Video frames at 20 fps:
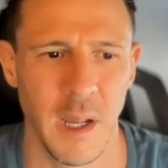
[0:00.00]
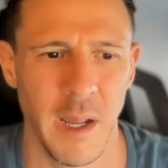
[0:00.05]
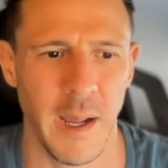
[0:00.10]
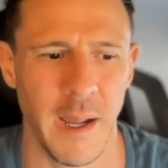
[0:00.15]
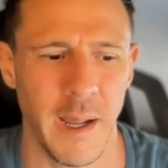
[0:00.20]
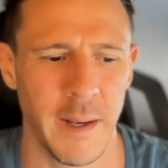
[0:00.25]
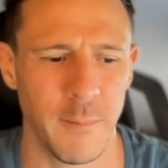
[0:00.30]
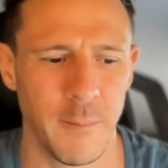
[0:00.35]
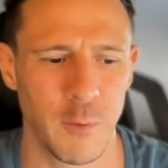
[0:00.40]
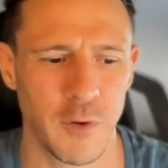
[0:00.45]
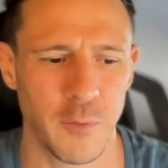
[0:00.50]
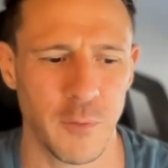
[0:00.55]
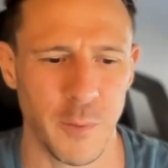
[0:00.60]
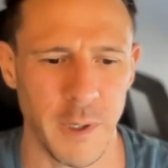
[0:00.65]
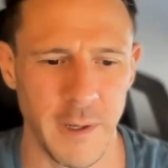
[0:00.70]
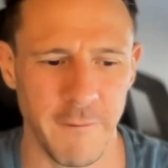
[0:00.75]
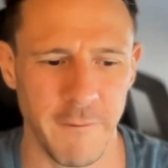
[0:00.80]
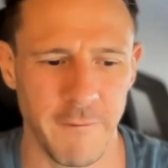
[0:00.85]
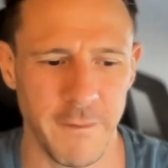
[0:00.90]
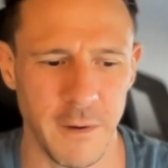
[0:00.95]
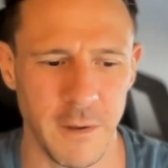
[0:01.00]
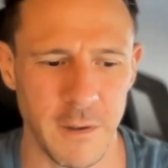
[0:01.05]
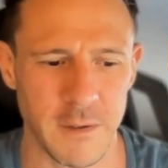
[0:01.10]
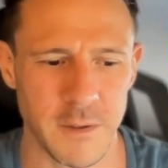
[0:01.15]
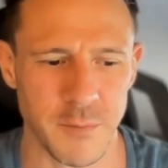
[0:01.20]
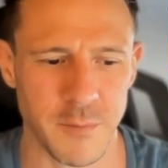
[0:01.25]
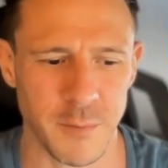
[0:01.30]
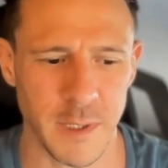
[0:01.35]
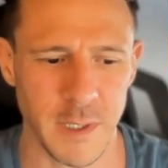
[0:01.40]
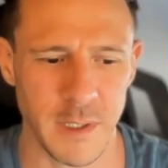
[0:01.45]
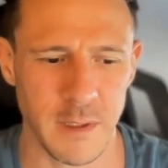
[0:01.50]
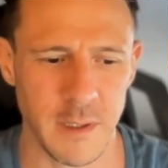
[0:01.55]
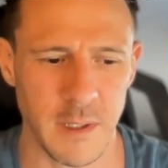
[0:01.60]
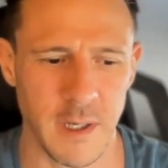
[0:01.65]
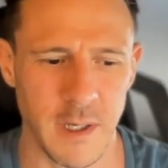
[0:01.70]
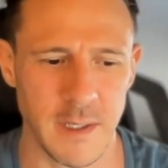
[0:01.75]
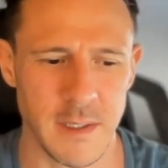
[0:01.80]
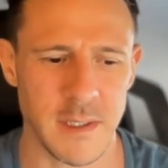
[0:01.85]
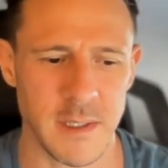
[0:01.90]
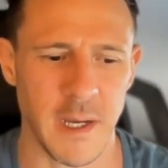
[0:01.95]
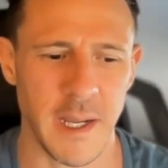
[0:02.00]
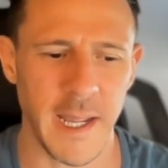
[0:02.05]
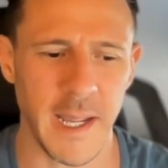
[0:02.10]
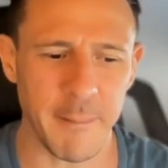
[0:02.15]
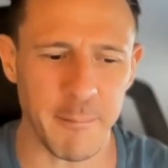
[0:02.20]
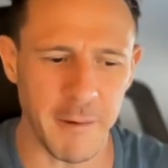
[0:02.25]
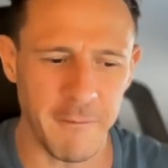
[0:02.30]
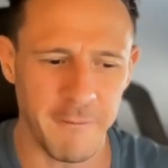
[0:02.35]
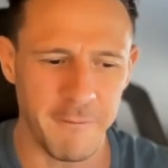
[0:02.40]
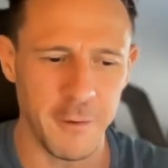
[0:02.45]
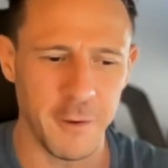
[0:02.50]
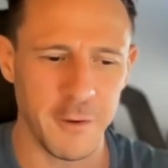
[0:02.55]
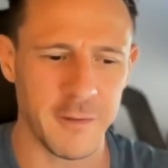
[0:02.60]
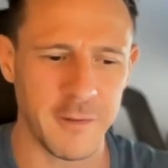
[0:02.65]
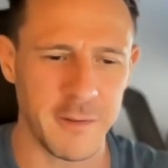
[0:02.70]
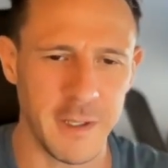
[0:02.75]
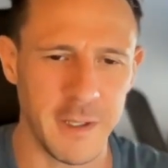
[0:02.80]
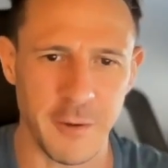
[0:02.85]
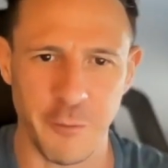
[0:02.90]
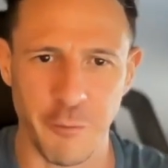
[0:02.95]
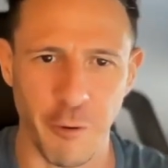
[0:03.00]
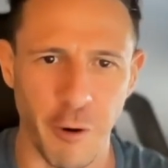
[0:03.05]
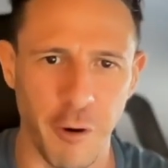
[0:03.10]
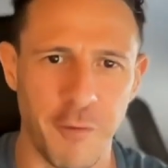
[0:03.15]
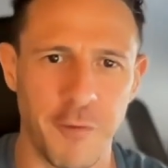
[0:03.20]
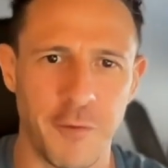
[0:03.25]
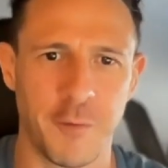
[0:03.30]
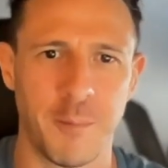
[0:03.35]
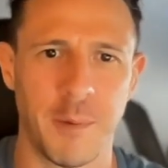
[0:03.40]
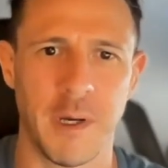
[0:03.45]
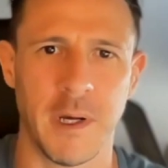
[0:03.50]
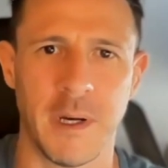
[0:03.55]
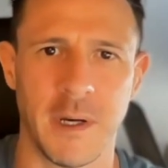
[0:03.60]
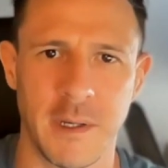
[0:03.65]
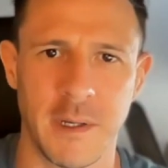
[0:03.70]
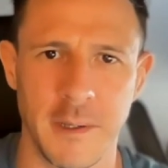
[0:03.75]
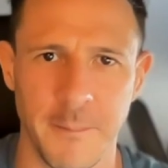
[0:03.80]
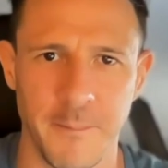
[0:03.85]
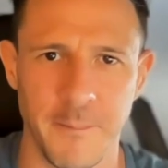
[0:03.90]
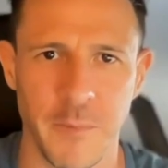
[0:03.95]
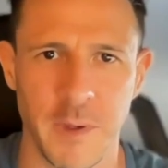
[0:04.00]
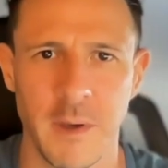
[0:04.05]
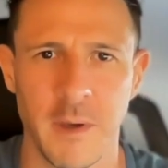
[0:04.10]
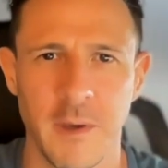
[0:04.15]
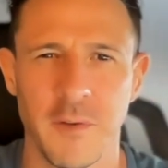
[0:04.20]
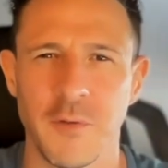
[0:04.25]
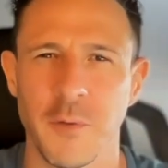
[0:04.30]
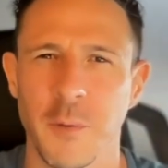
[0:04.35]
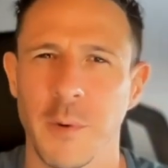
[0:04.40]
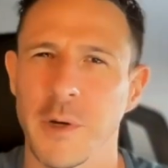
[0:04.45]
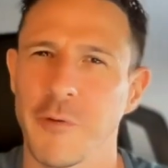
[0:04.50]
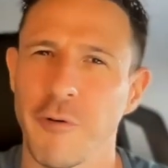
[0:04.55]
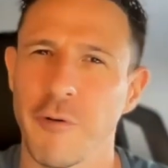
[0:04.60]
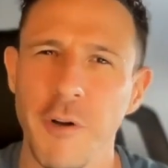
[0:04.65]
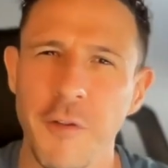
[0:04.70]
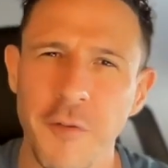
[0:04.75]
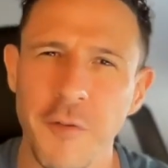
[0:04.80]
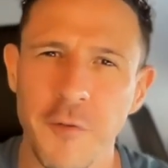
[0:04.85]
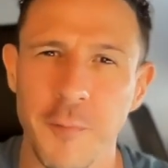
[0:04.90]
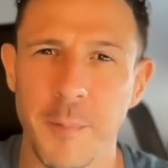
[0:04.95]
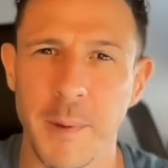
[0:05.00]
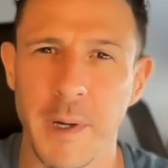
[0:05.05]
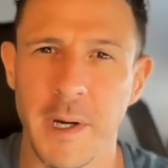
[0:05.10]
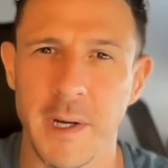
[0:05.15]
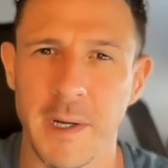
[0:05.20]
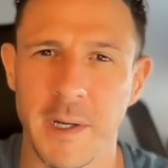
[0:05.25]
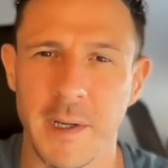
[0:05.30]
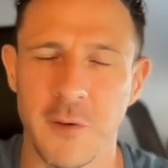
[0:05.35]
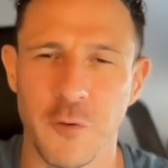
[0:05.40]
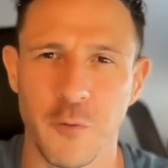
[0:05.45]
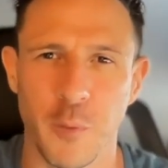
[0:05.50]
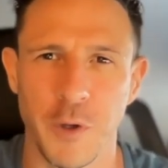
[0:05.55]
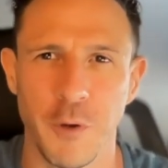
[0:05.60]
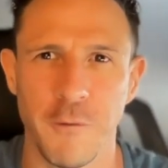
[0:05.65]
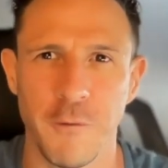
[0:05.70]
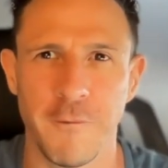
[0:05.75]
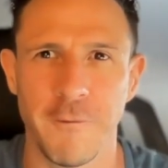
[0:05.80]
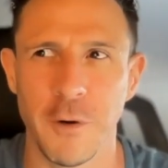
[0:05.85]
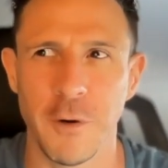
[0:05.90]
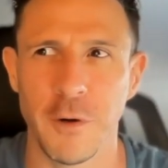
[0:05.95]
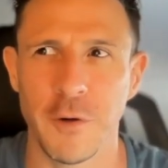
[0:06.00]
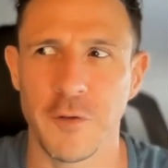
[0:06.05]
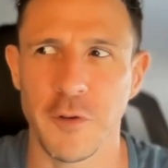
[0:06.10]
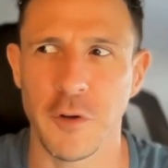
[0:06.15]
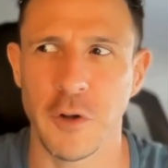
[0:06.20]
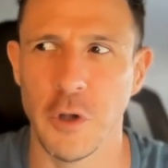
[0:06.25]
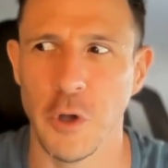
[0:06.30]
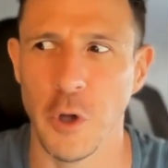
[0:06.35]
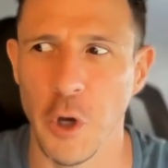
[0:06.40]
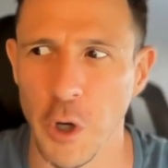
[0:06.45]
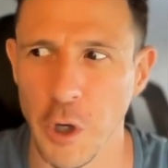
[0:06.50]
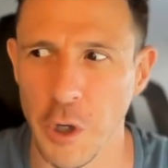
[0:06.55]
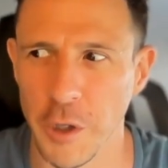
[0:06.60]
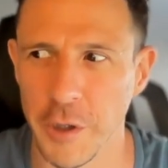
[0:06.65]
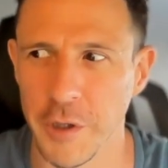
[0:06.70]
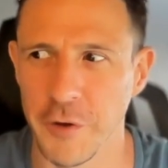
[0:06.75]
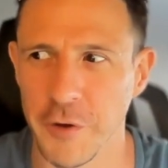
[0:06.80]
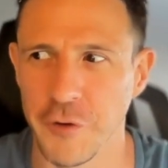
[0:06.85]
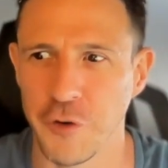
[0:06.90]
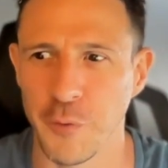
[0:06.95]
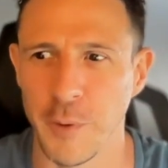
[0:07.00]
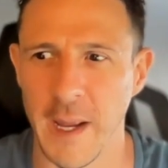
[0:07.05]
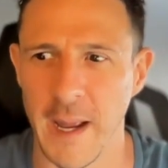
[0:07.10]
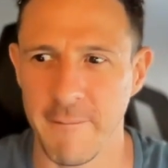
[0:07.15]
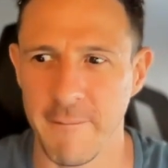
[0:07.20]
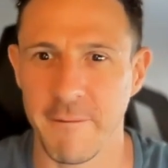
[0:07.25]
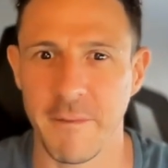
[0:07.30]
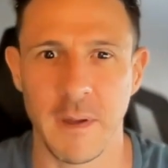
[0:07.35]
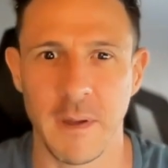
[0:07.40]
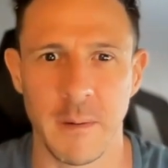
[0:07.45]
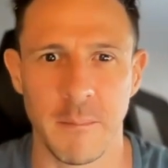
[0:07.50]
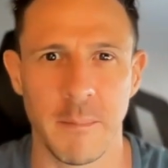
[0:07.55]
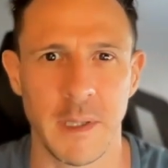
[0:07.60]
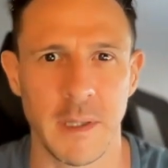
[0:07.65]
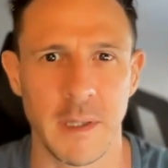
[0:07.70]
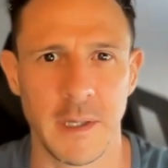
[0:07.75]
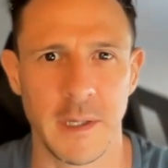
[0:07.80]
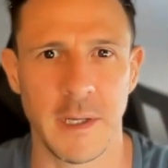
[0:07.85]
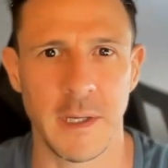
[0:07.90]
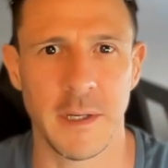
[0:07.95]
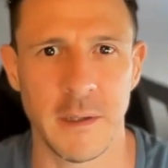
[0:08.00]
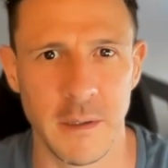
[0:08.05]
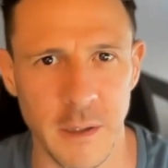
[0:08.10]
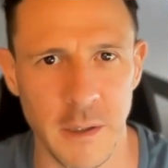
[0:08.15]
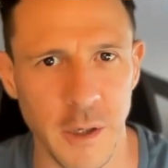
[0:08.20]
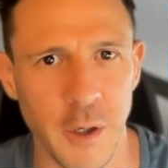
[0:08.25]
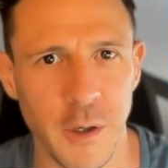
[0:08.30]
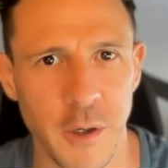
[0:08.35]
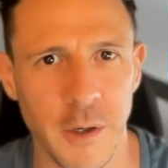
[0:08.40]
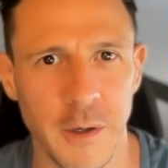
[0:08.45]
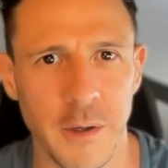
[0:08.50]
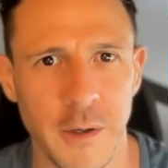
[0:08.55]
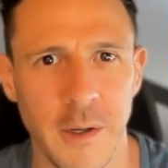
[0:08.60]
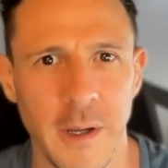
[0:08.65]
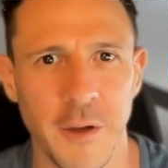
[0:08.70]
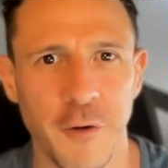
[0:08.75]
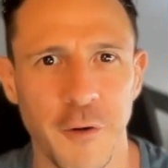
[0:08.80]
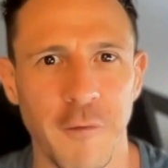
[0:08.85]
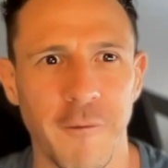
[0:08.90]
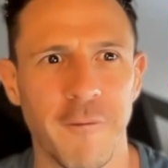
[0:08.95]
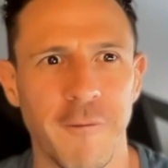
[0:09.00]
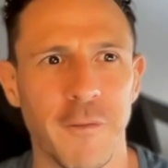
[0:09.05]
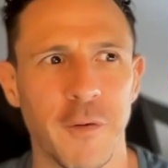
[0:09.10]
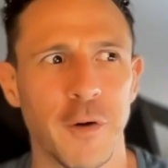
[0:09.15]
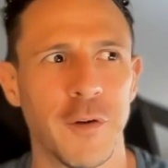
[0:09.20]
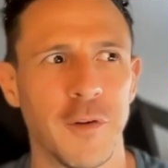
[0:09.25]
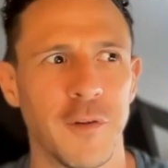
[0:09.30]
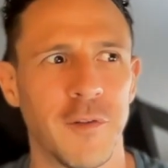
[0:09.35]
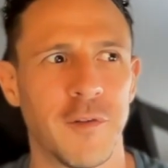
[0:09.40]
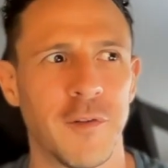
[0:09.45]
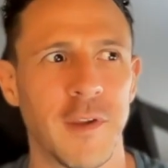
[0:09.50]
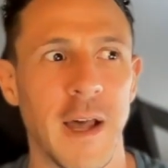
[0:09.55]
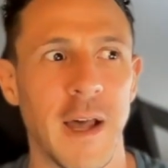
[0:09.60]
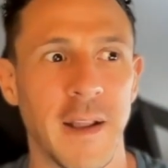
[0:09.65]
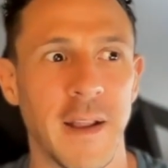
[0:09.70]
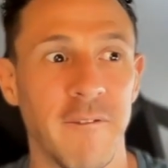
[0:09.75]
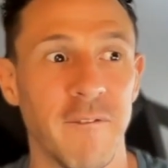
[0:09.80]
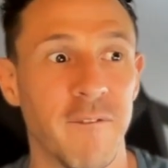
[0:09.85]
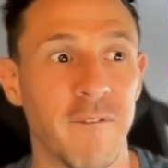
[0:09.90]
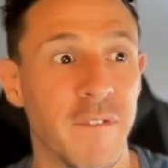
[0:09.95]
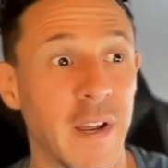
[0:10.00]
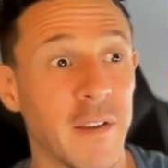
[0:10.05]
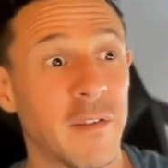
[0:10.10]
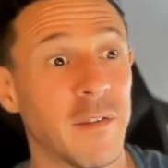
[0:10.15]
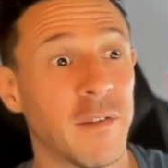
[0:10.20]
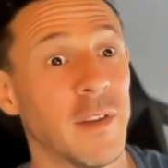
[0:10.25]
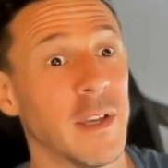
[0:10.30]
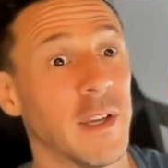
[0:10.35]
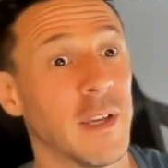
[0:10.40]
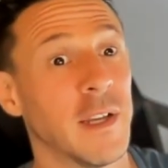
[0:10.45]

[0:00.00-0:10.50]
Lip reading: And it was when I first realized I had my first little growth spark. So a growth spark is when you first learn that you have the ability to learn and you first start investing